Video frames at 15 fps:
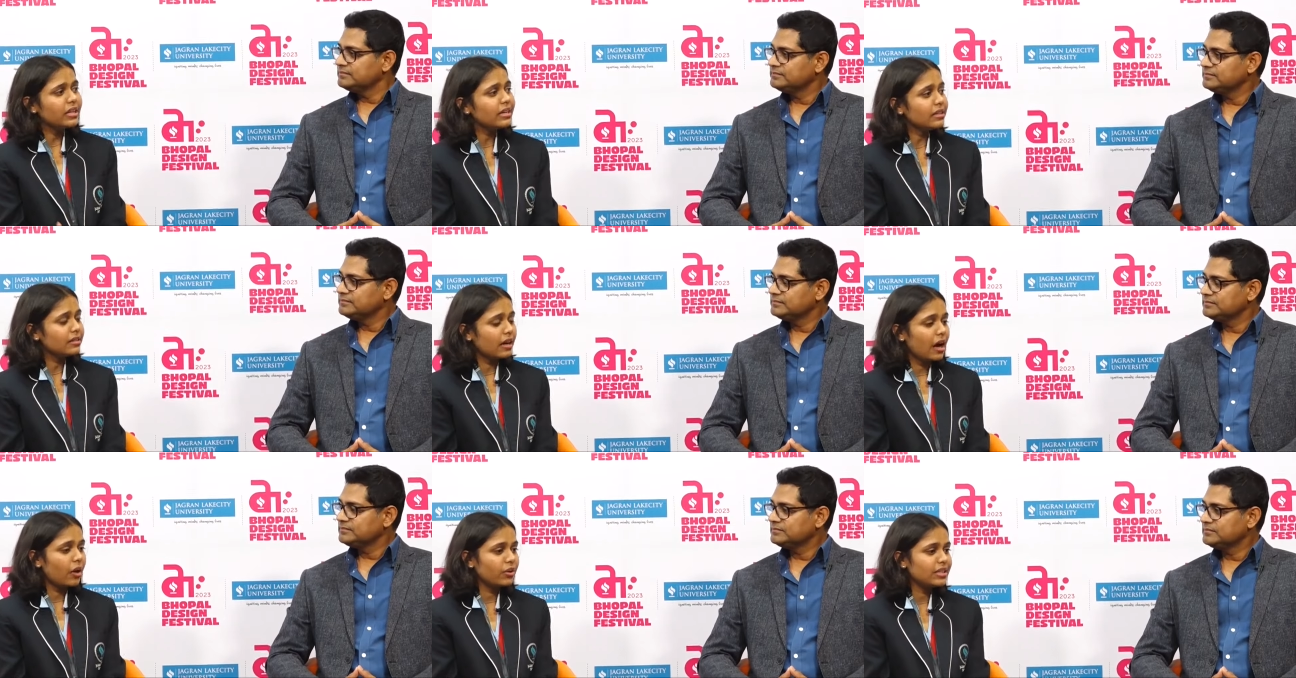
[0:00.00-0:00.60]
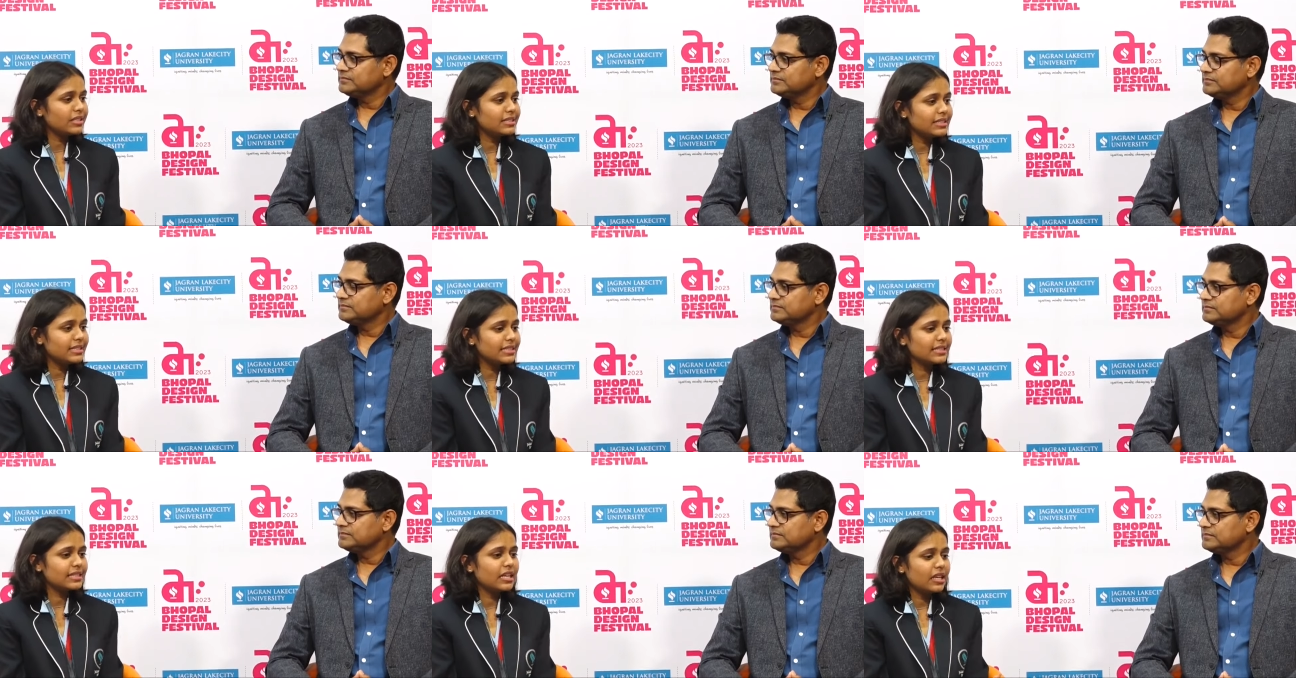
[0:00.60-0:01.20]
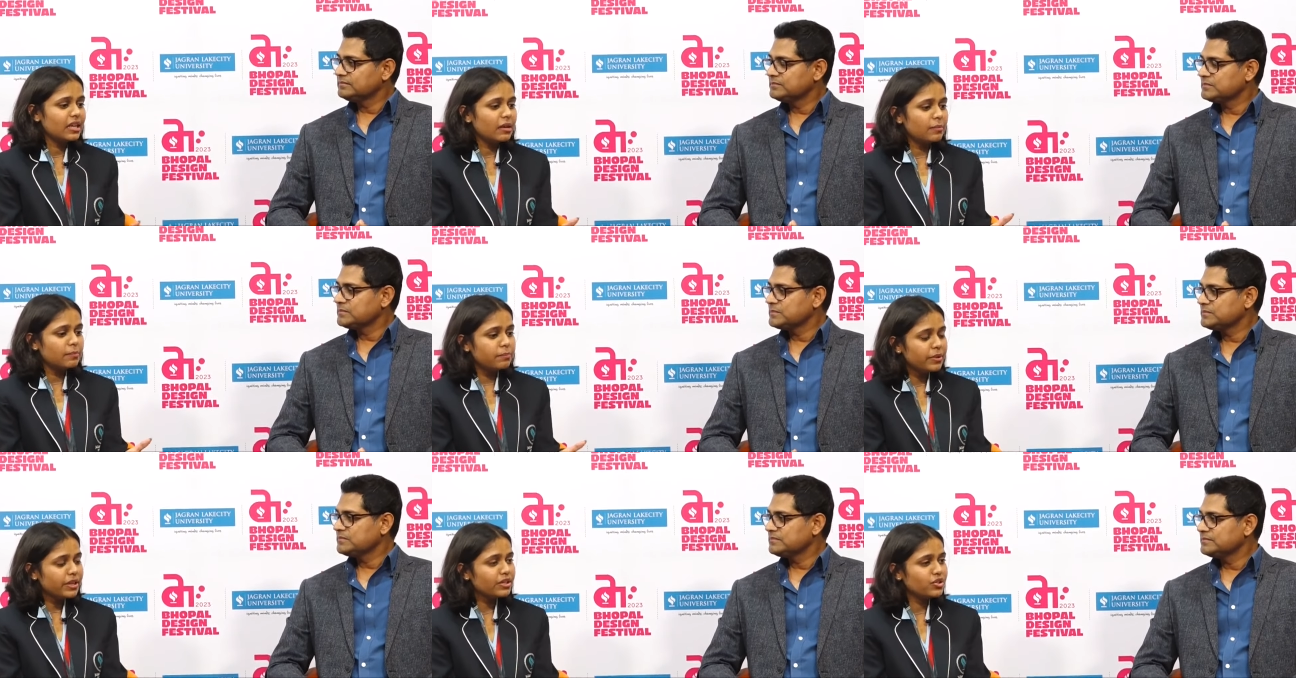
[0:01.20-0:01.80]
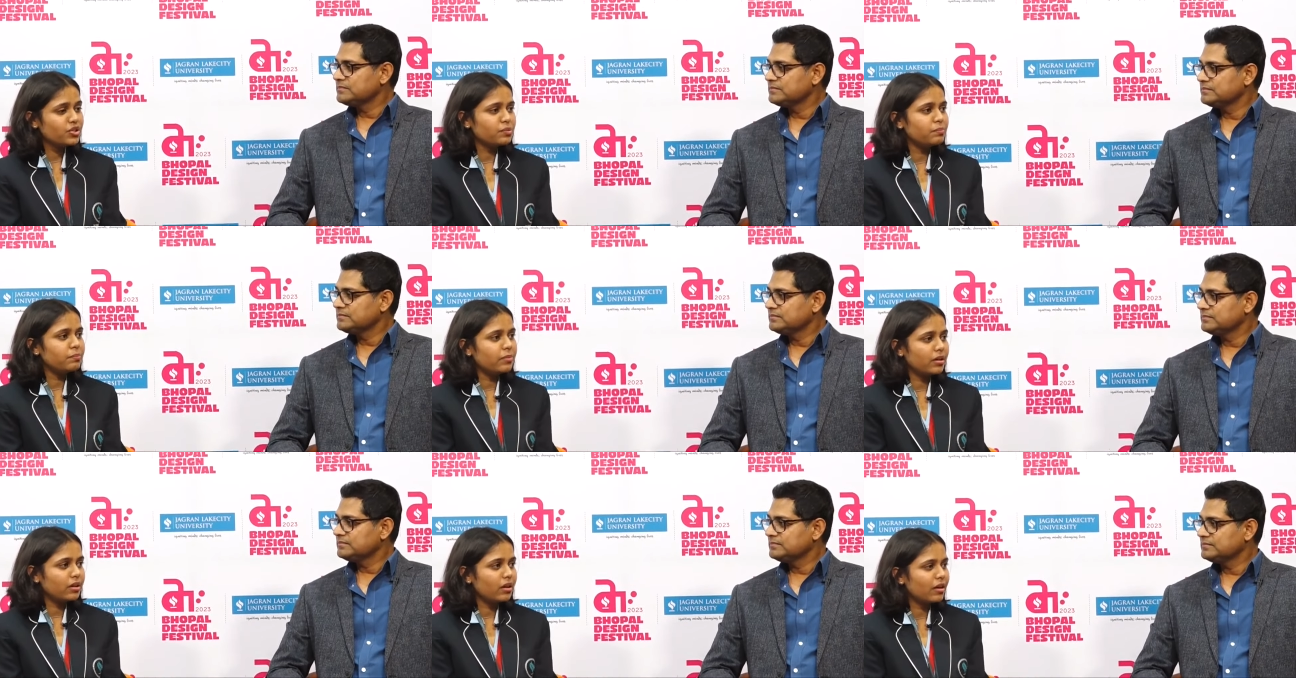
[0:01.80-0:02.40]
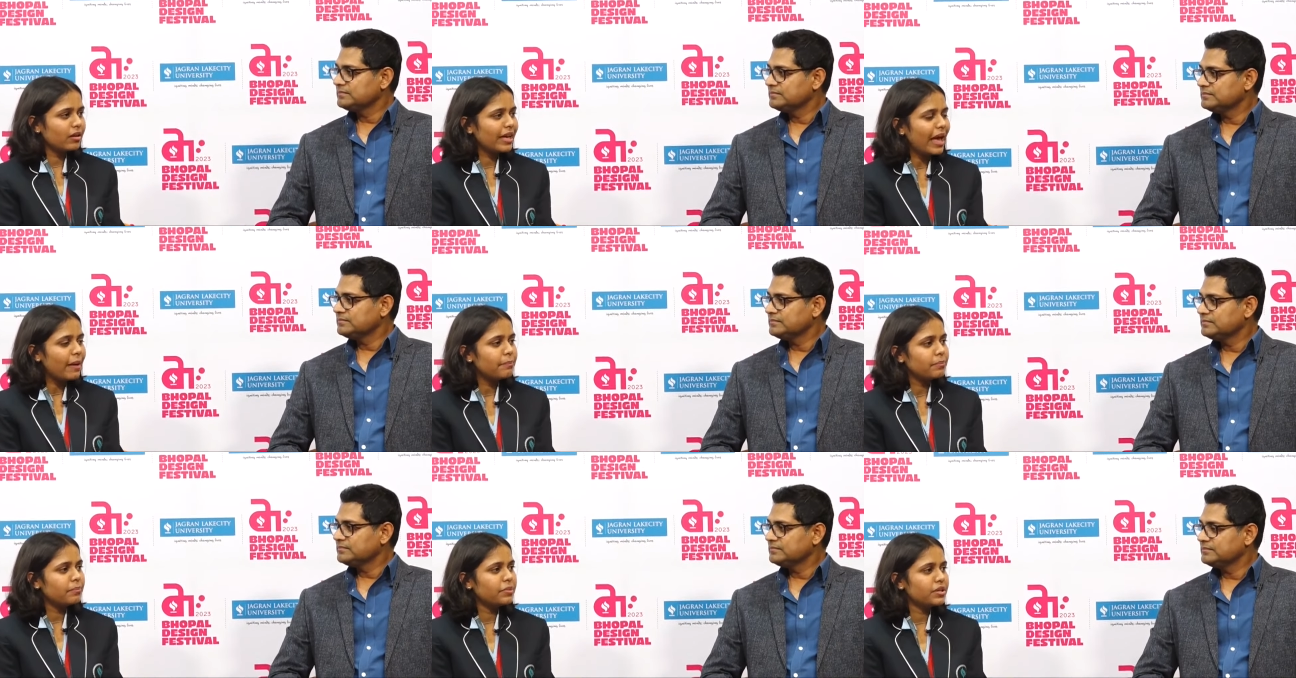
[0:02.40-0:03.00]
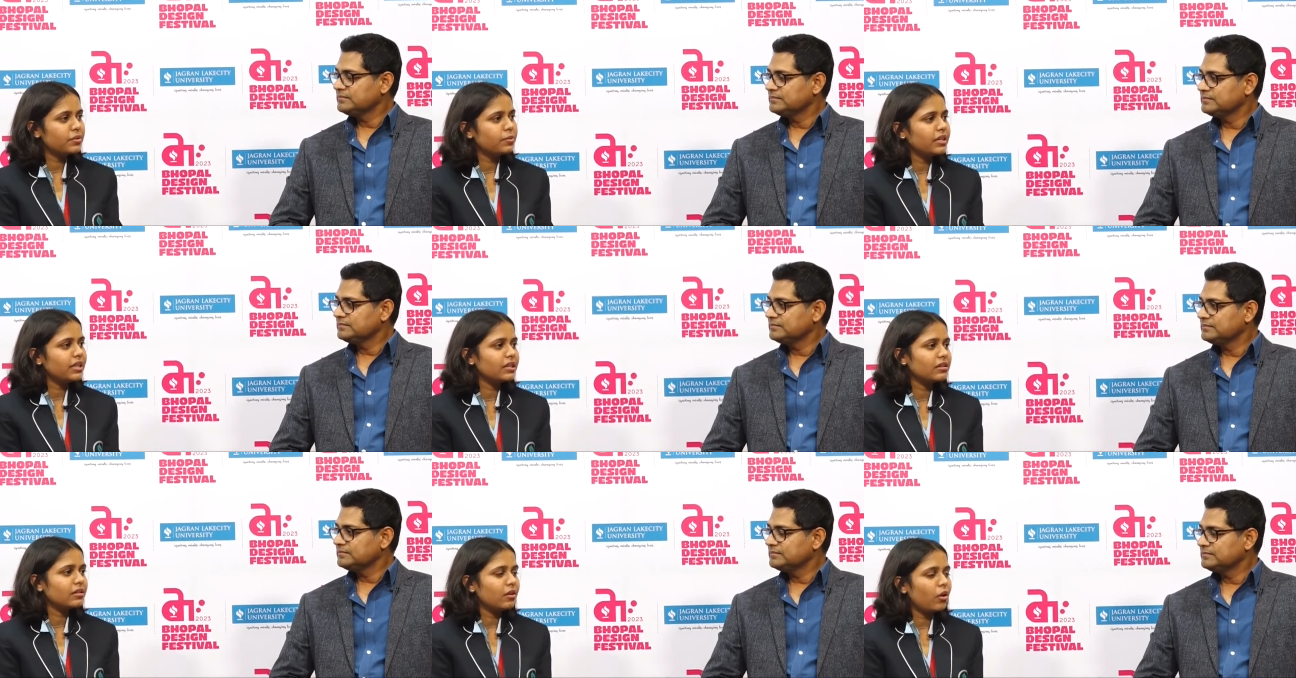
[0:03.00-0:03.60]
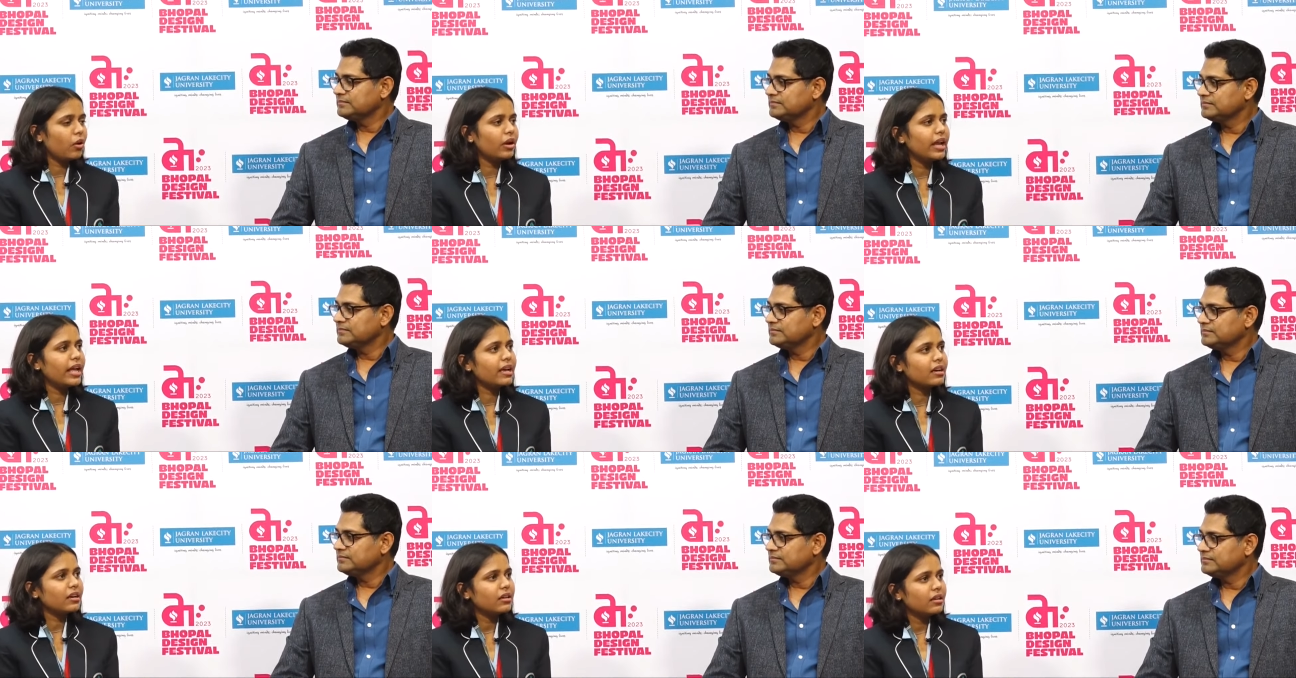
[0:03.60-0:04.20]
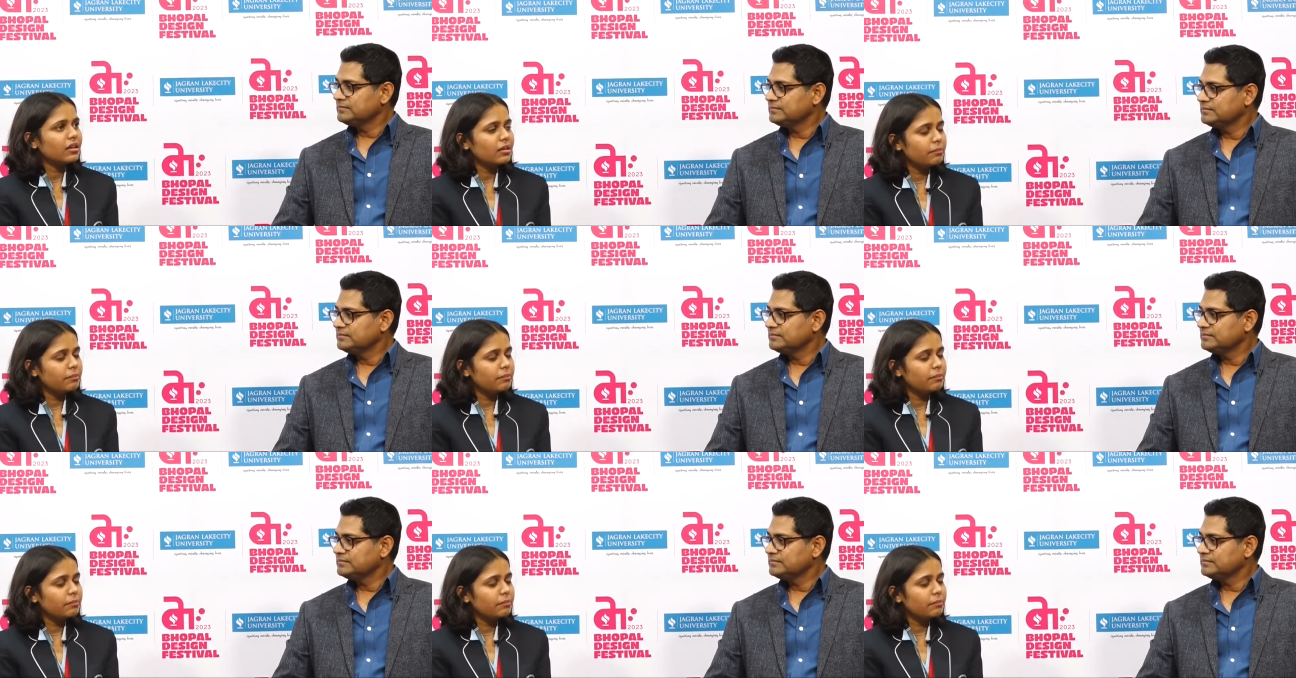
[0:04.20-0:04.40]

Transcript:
Speaker 1: that how does this bridge a gap between or like